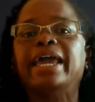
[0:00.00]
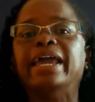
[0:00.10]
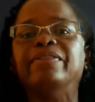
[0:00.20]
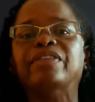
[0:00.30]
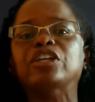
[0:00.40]

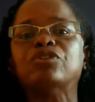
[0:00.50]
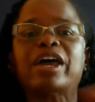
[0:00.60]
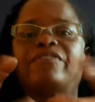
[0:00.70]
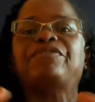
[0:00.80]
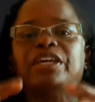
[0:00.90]
and they
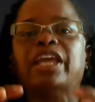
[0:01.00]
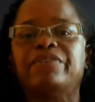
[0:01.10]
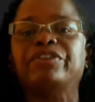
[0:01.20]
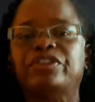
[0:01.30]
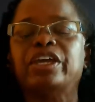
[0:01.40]
try to feed
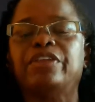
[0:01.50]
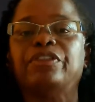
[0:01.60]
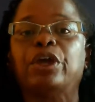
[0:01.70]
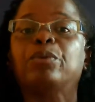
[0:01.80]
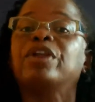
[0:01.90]
everything in there.